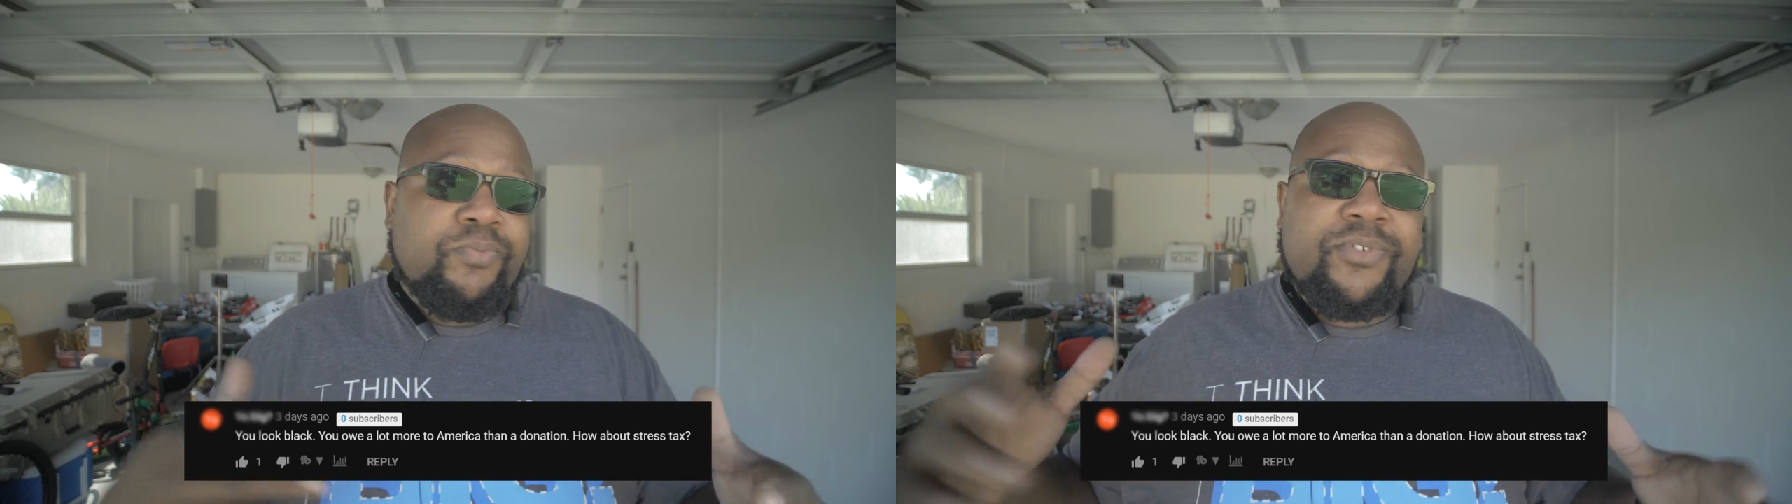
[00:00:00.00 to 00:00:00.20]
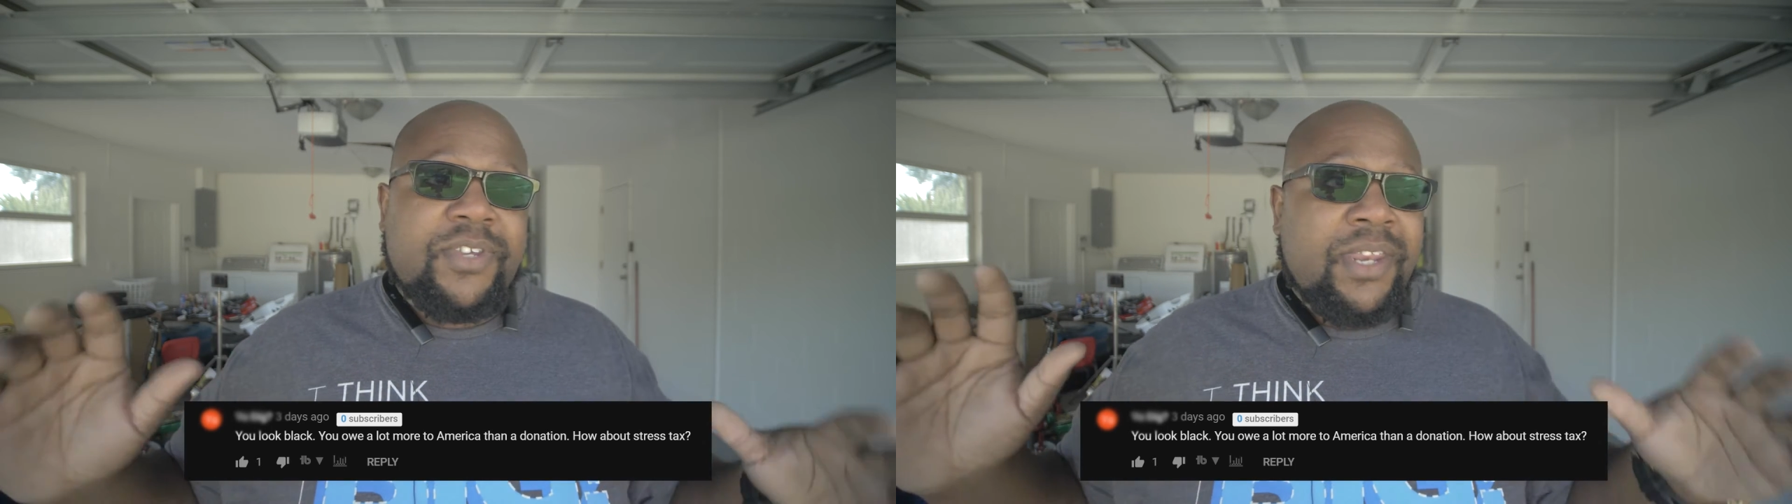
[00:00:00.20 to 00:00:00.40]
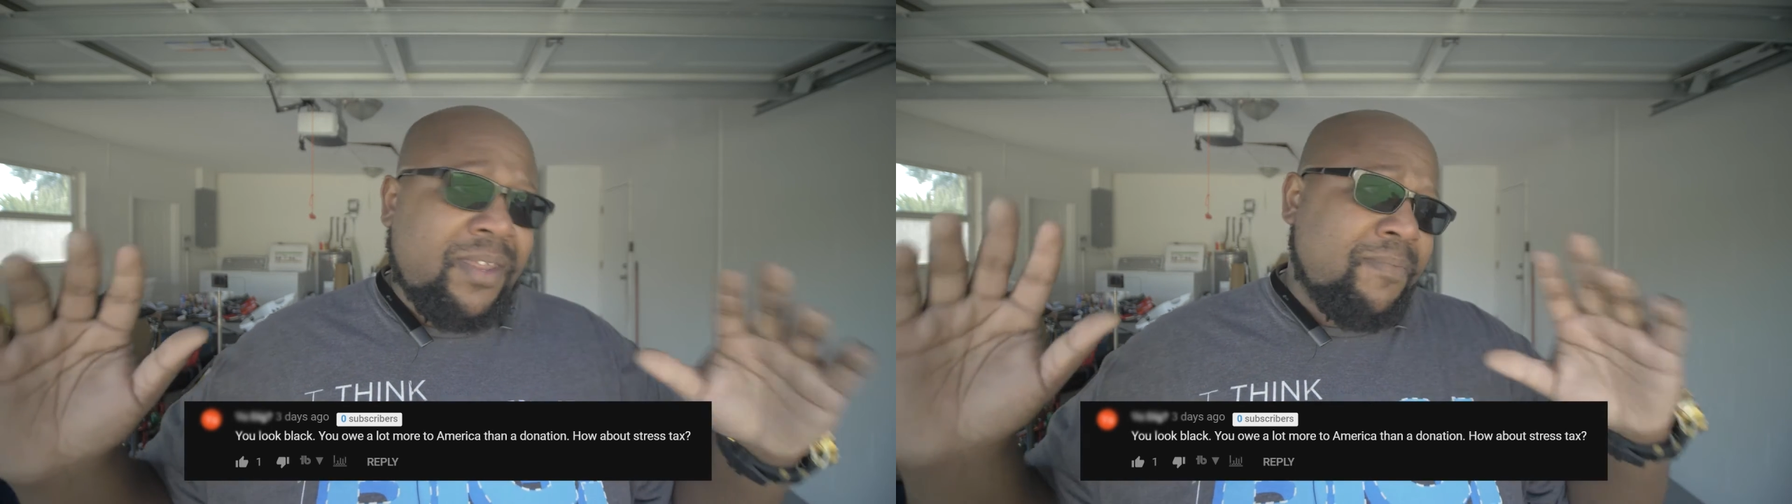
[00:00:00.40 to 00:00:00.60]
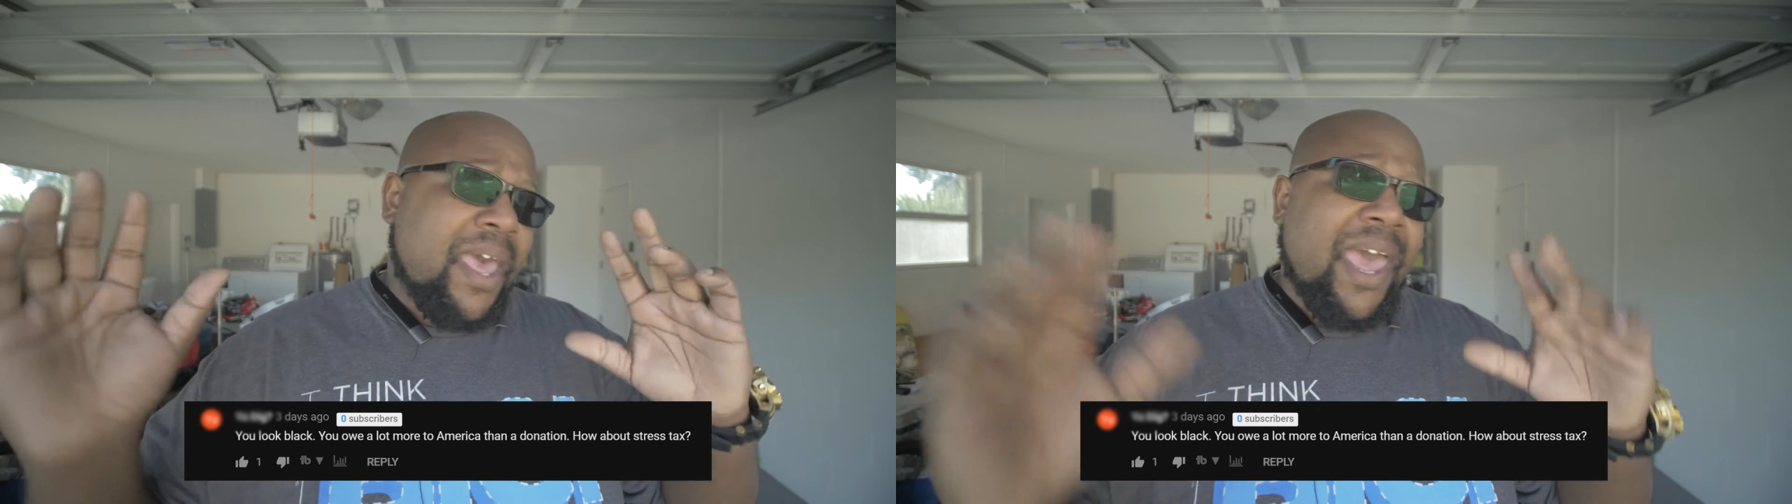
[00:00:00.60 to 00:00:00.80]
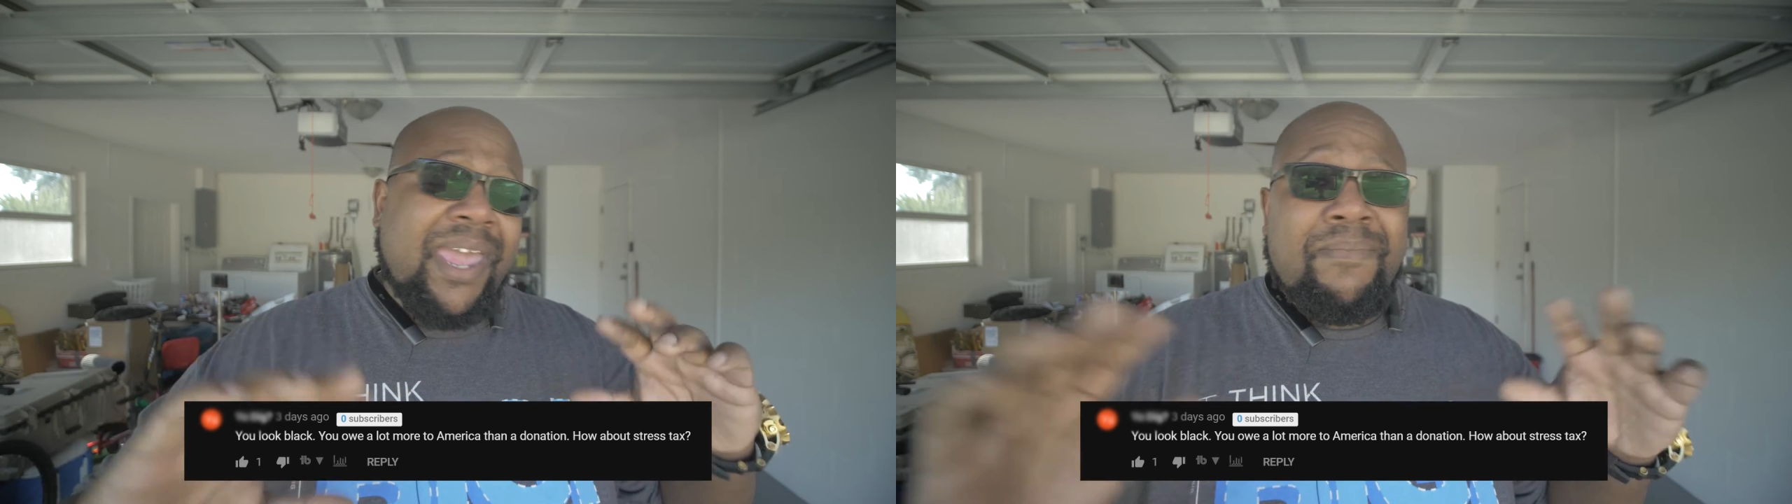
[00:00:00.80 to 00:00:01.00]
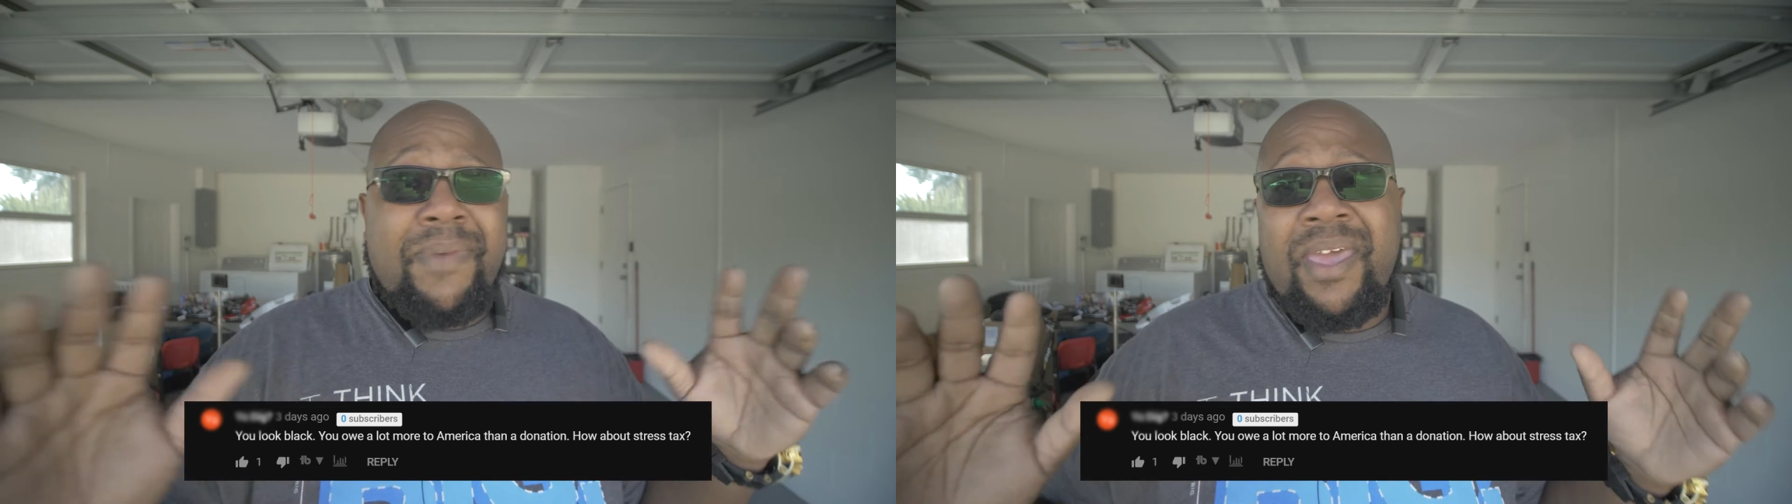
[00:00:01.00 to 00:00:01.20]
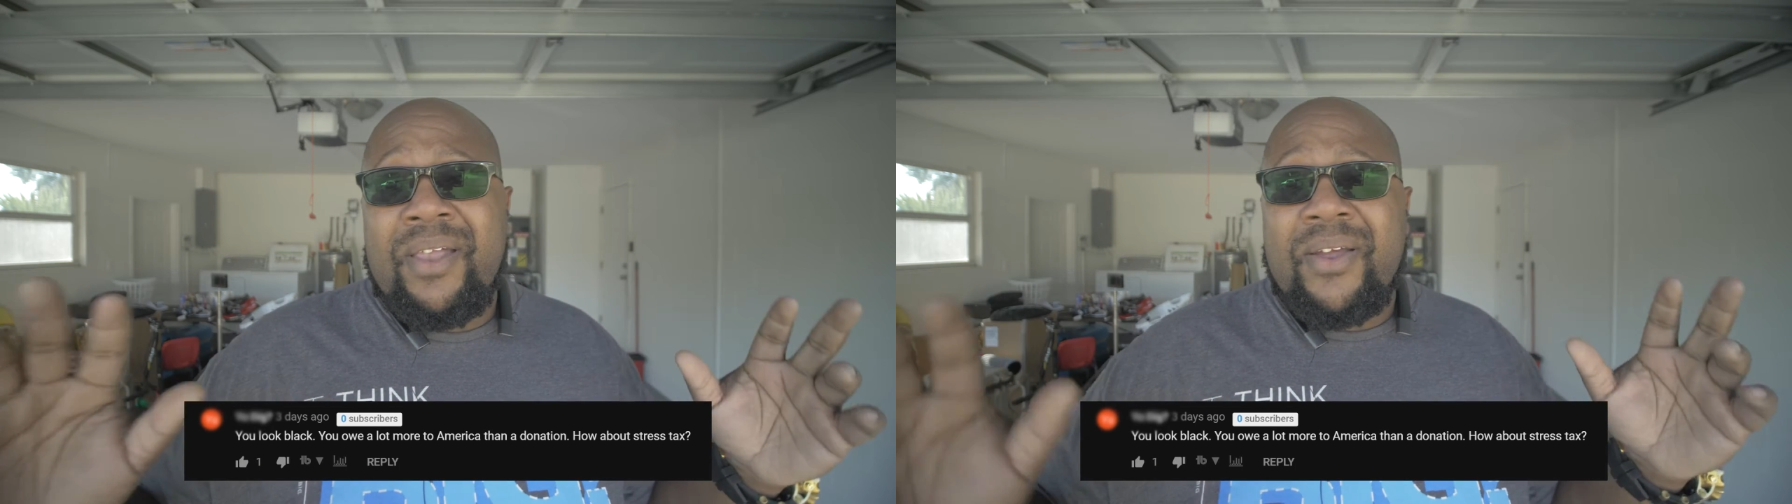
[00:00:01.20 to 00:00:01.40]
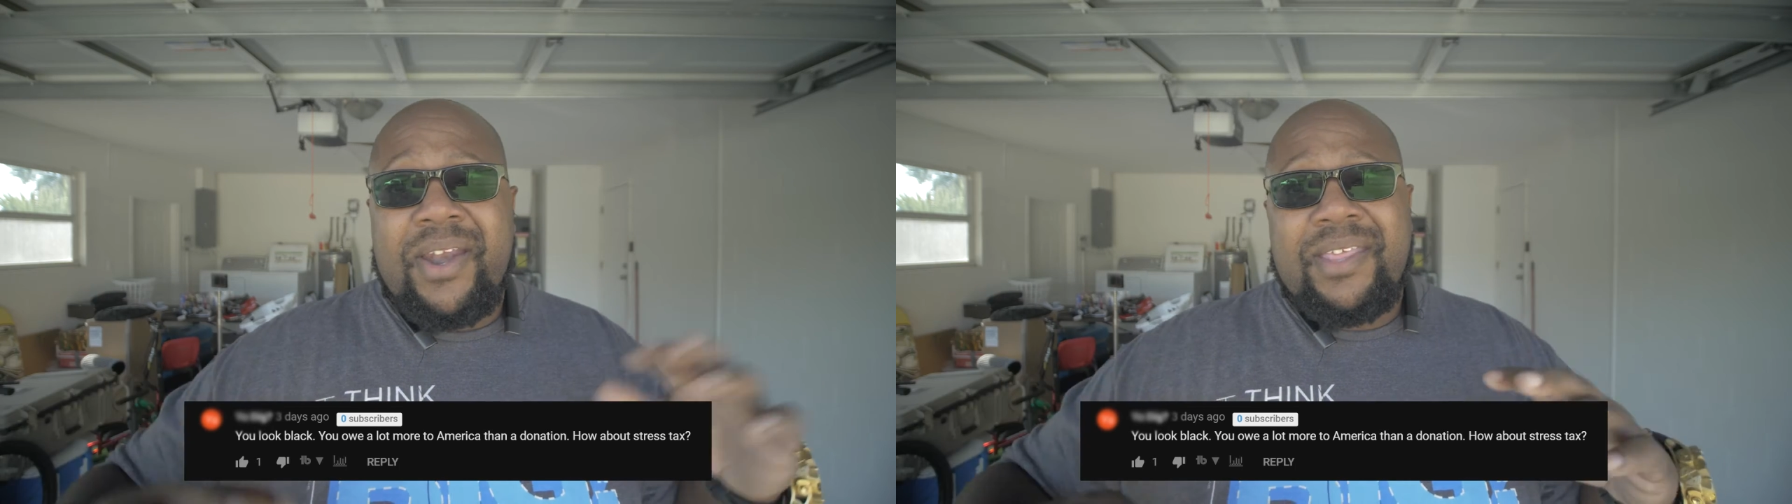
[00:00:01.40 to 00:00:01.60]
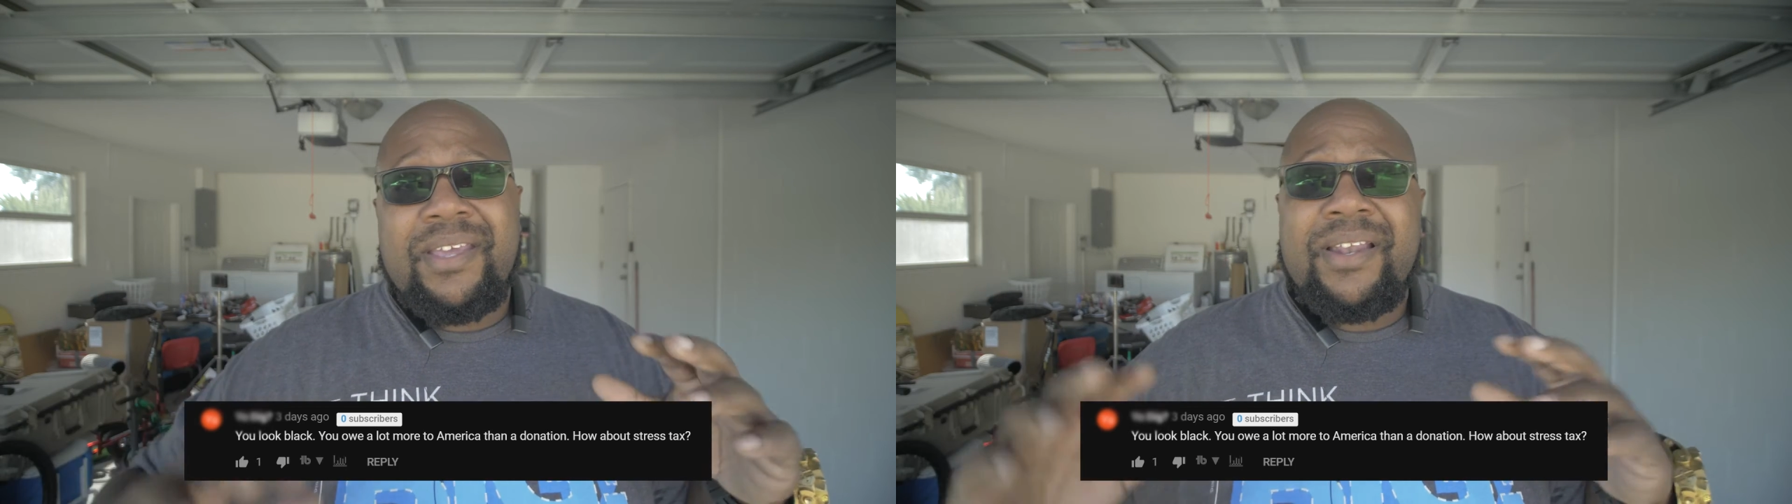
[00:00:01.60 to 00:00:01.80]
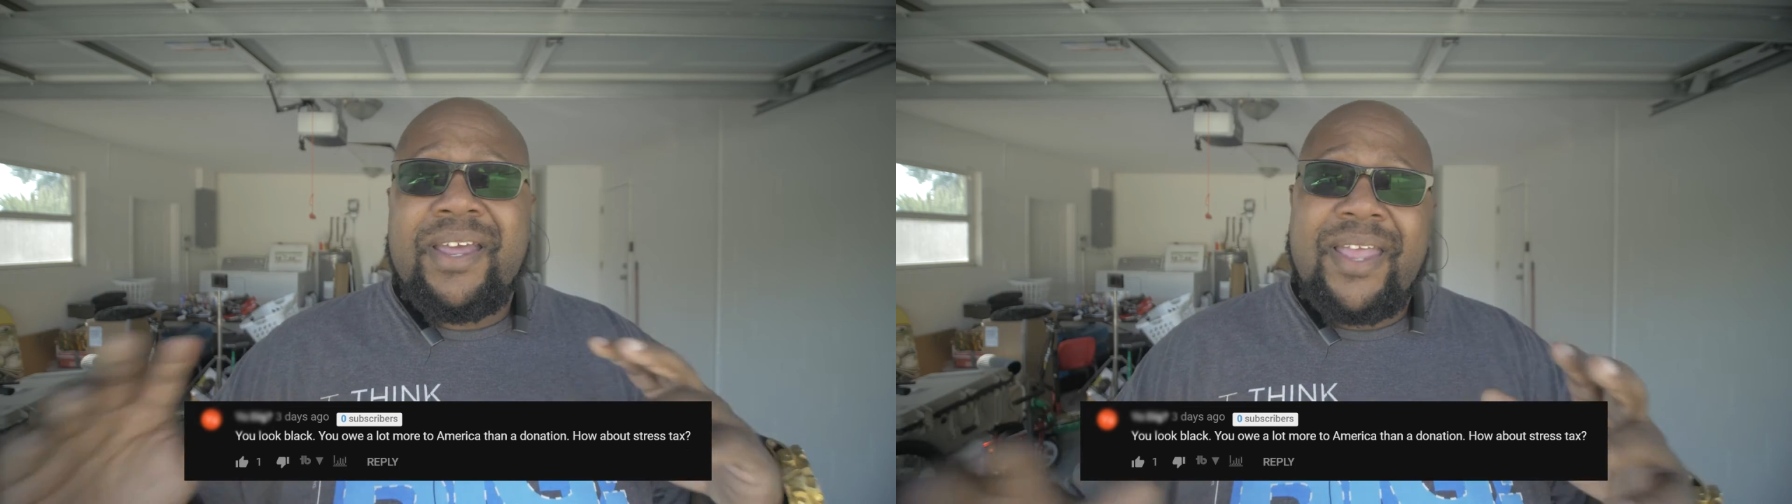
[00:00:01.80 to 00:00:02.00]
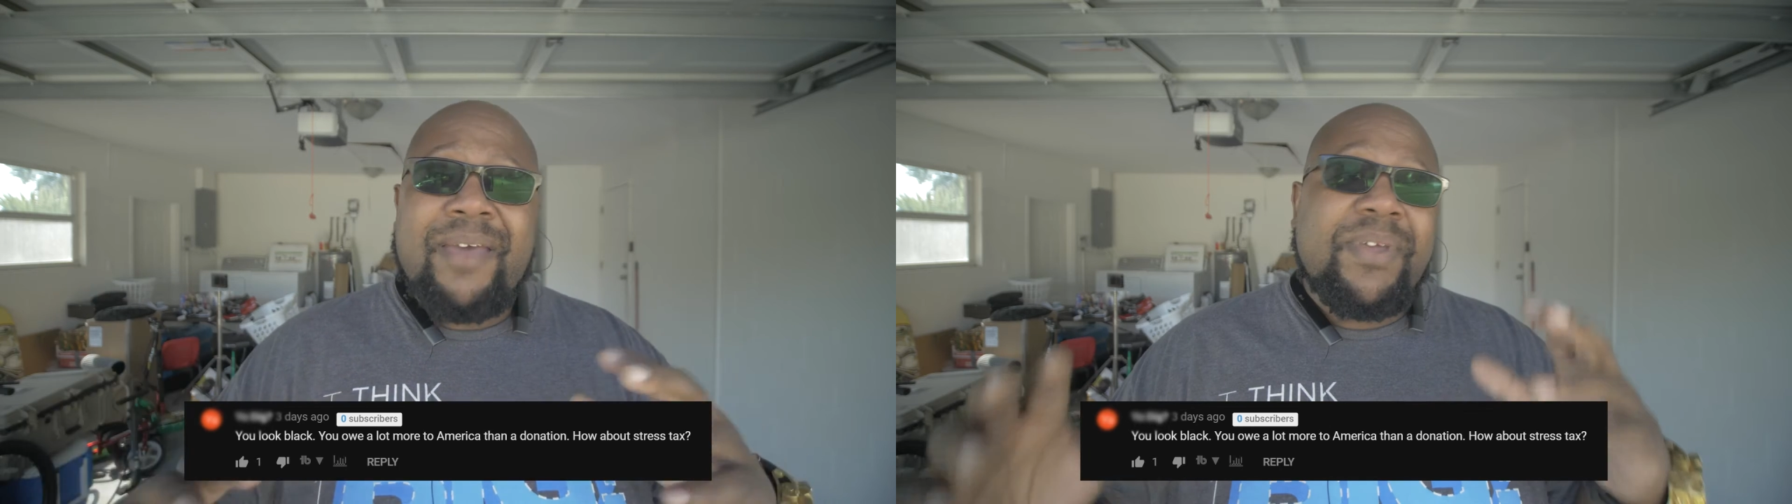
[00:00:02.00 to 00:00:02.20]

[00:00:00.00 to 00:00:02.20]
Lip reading: send them hate mail or anything like that,